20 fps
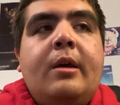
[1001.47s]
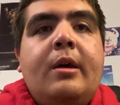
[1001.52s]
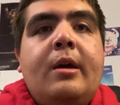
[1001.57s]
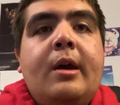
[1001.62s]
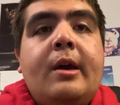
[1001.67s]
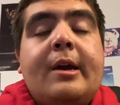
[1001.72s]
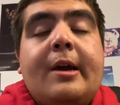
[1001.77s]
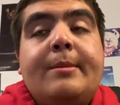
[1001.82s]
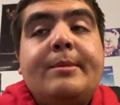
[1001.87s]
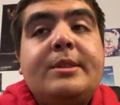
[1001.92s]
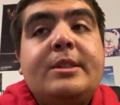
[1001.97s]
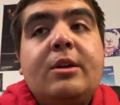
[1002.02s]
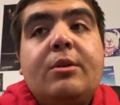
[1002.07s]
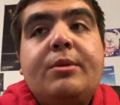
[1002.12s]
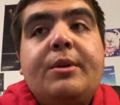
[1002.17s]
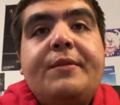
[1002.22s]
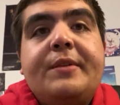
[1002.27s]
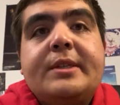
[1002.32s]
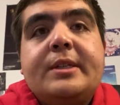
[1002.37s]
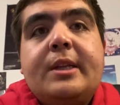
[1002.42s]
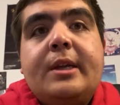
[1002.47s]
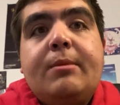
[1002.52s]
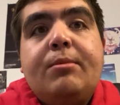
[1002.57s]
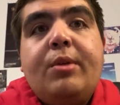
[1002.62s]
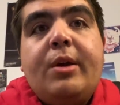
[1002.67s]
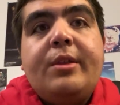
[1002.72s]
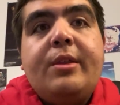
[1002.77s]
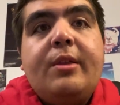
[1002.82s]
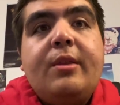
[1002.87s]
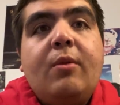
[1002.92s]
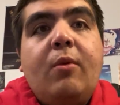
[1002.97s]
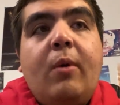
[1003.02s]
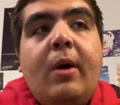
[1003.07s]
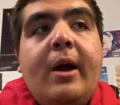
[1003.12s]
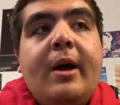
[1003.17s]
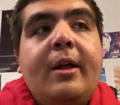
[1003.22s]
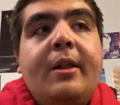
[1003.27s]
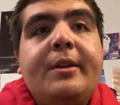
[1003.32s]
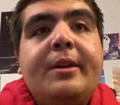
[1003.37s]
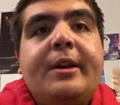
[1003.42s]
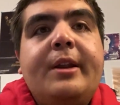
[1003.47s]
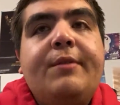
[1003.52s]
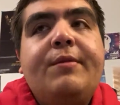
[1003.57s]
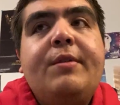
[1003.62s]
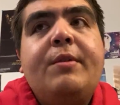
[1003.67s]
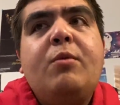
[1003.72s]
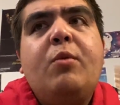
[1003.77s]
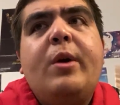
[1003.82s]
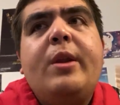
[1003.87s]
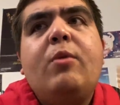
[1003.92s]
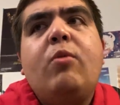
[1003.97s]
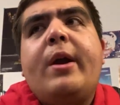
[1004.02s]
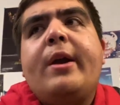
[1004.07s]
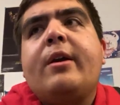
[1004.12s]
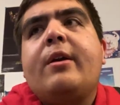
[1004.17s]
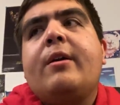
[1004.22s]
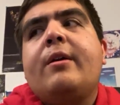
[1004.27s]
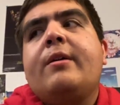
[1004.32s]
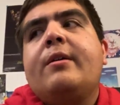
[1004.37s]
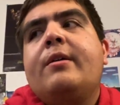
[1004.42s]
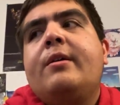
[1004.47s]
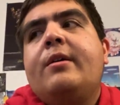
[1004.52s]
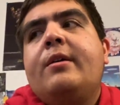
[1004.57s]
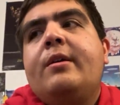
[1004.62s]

Heck, I'm still revisiting Breath of the Wild and even Wind Waker.